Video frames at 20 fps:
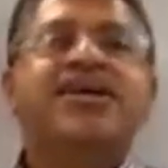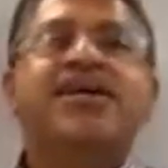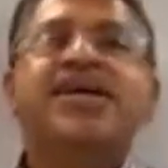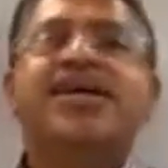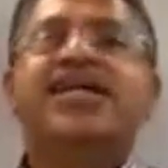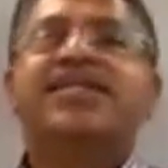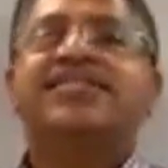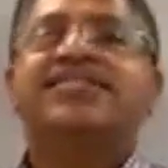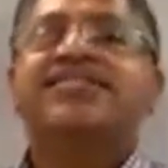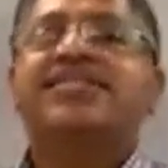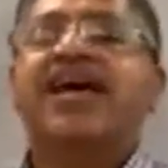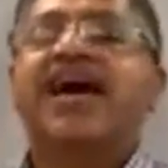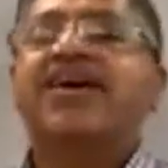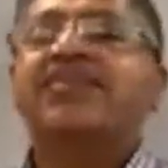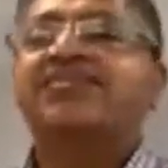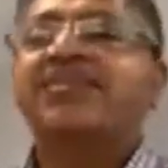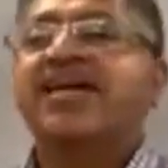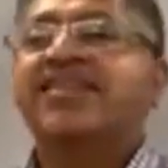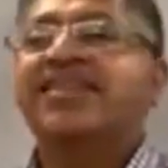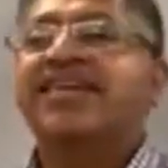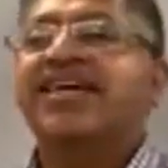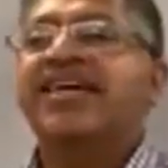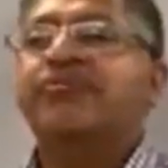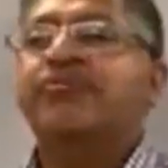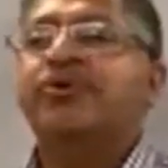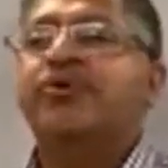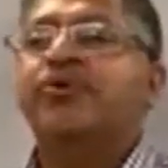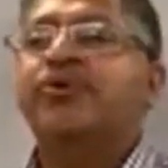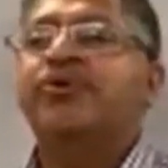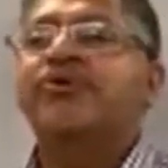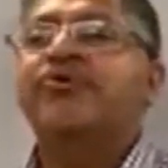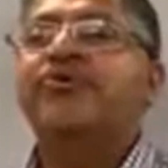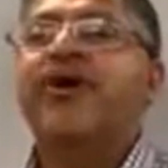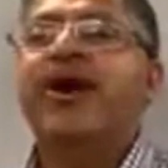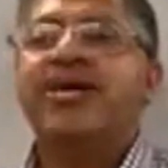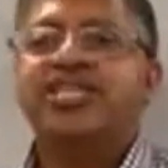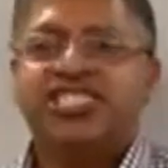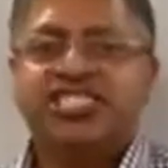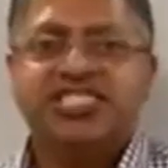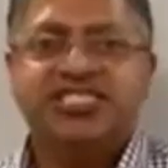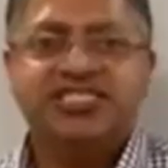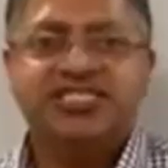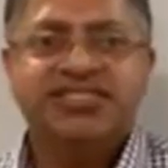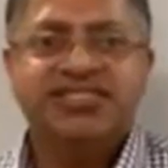It sounds like the Hebrew word Rosh.